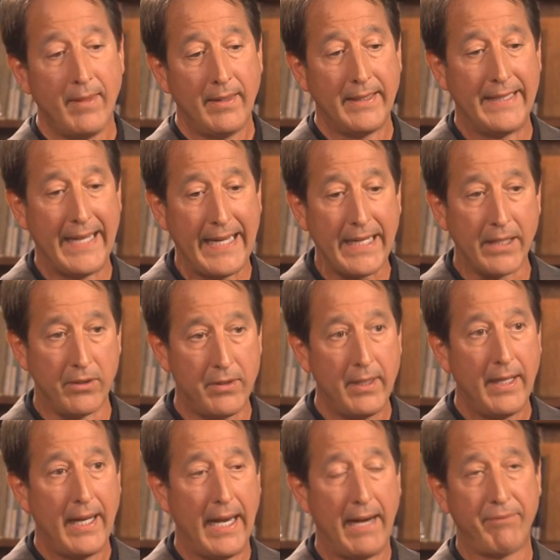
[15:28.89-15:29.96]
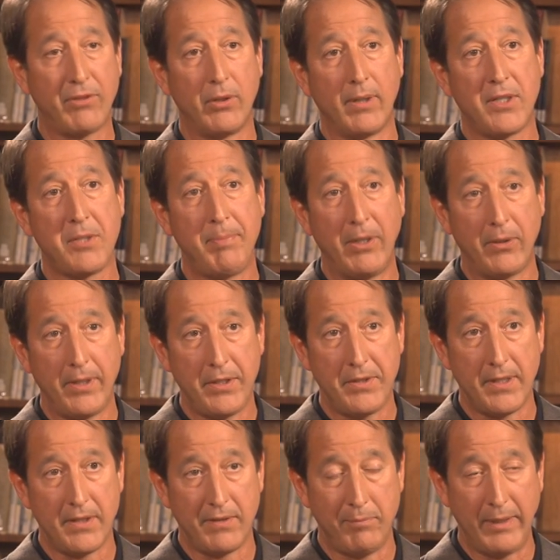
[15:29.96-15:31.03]
gained after
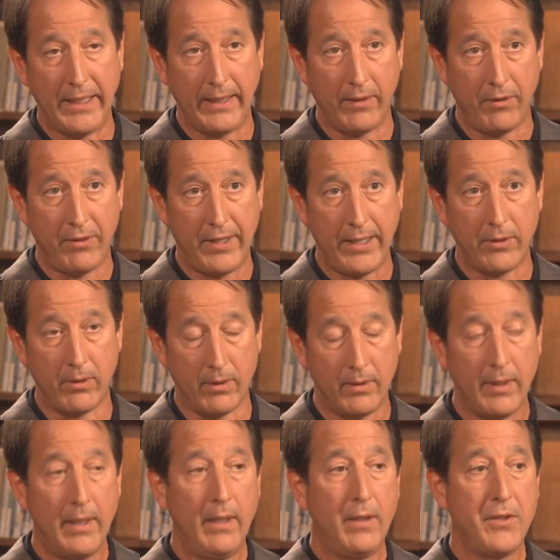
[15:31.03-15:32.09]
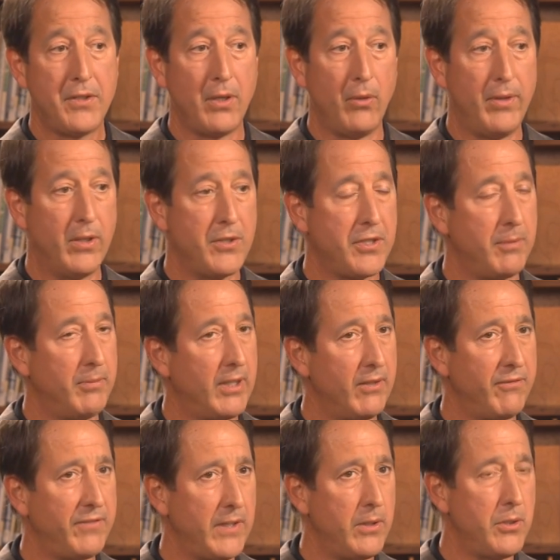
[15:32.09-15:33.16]
experiences of being in theater. So there's some
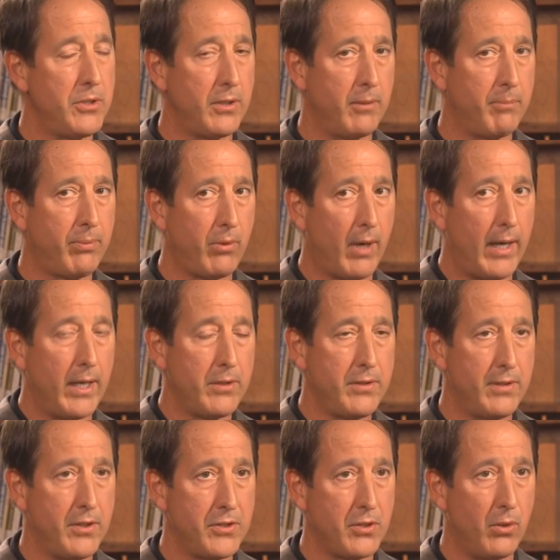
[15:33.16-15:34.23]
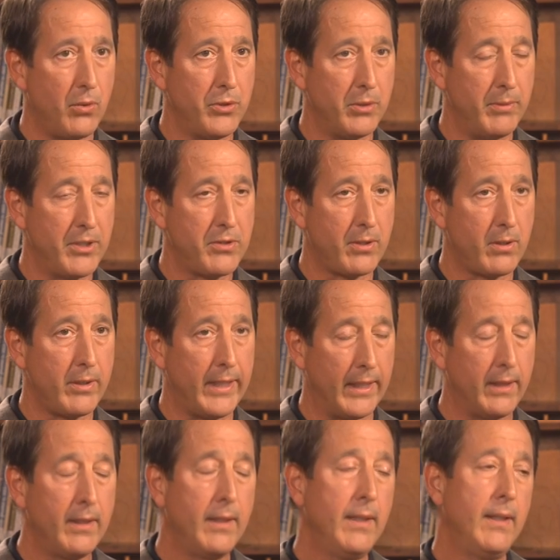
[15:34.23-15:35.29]
confusion prior to the soldier returning.
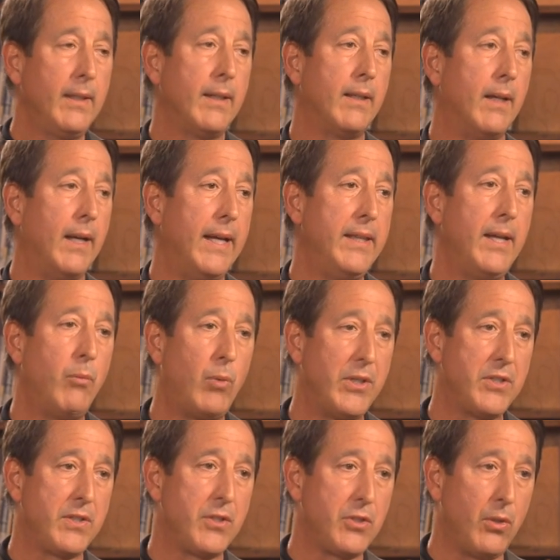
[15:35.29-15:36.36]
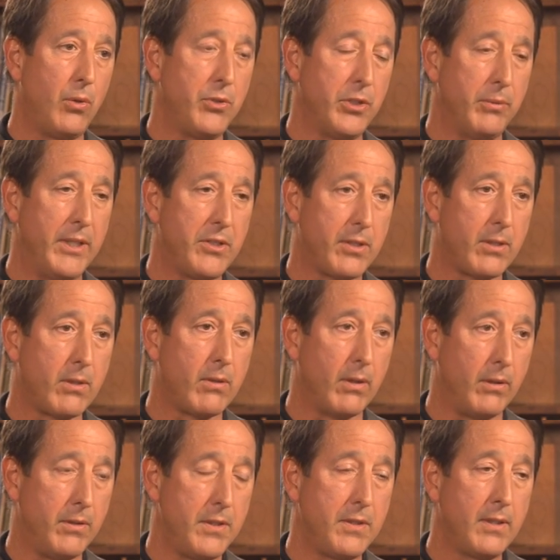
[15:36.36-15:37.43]
And then once the soldier
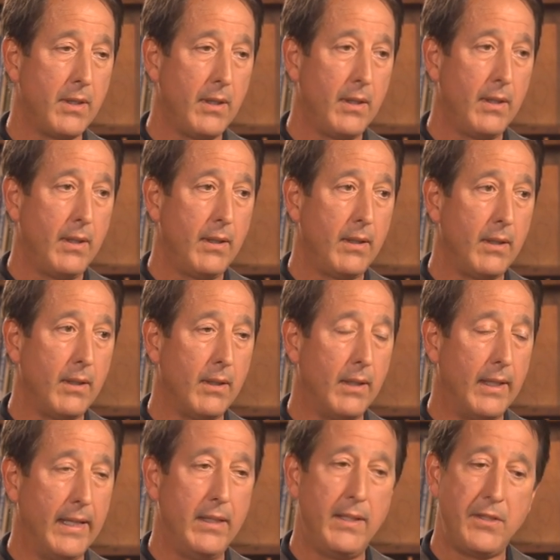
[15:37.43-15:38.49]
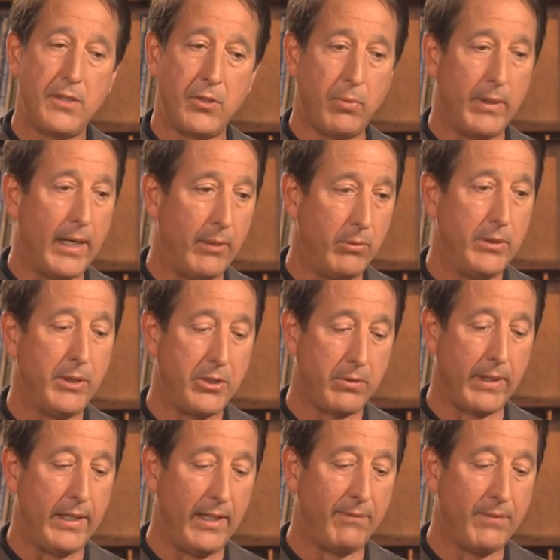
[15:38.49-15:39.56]
returns, and this is what I really
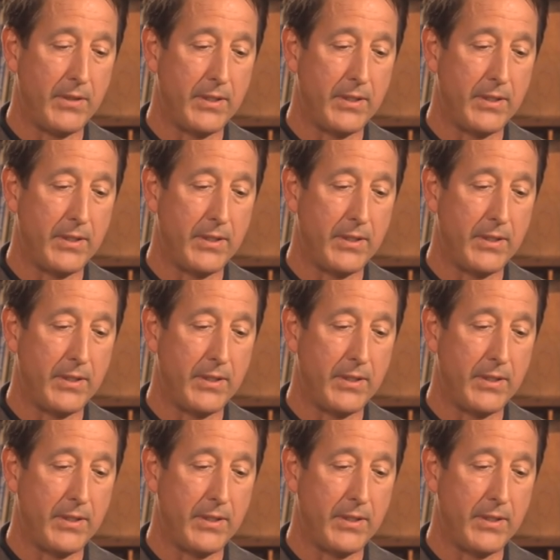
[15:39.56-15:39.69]
try to